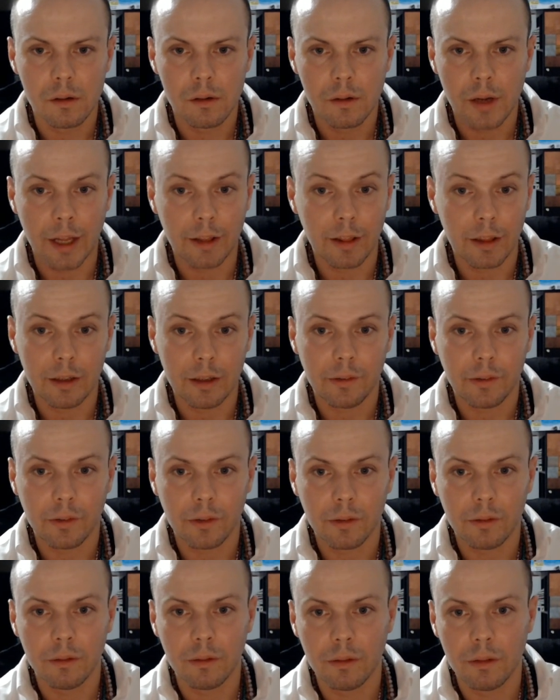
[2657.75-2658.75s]
at least,
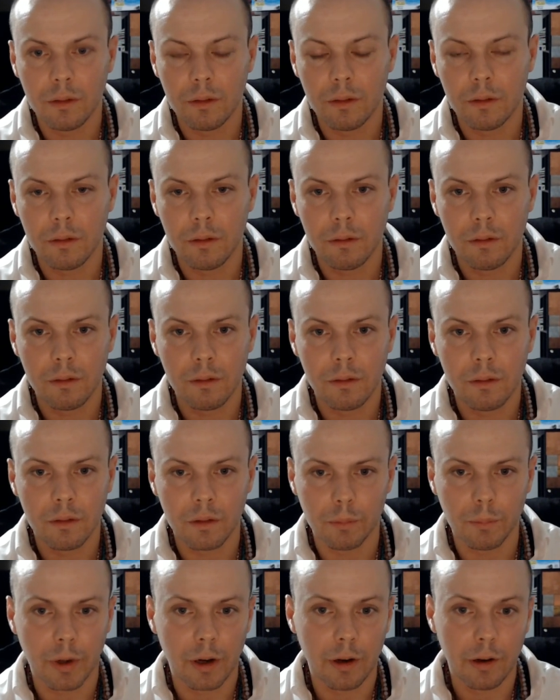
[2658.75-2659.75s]
from
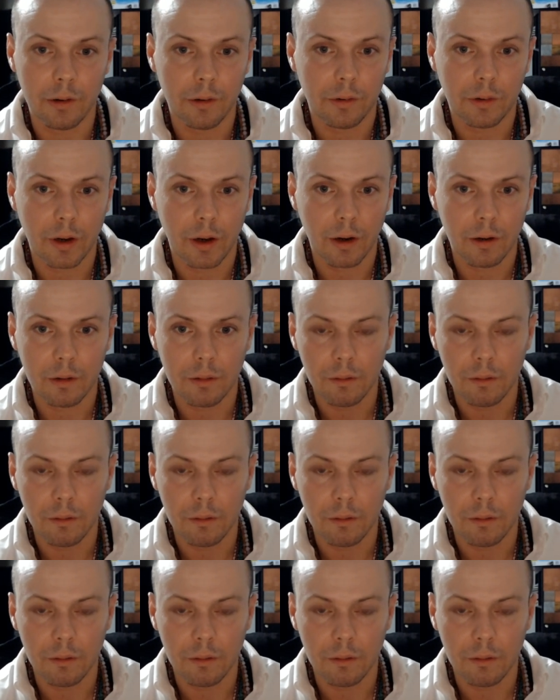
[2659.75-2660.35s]
my understanding.